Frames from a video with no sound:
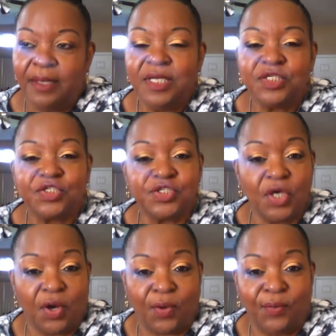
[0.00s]

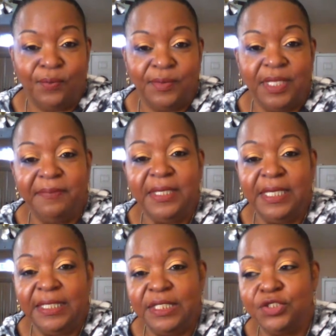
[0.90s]
So let me
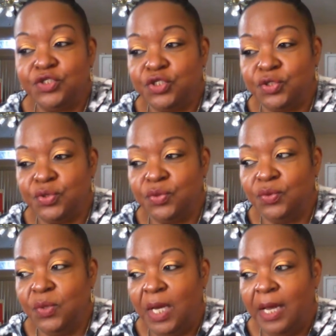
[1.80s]
get
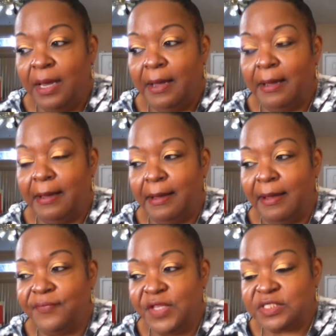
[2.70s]
into
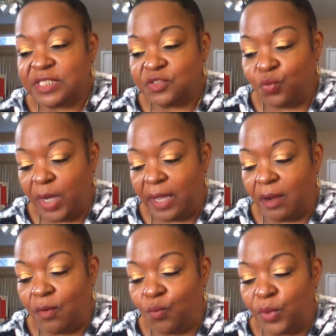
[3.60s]
this as
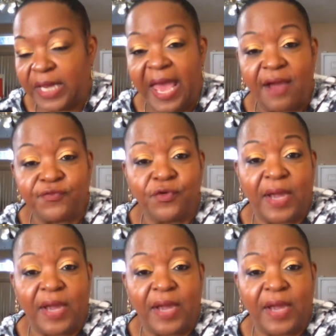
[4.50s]
well. After I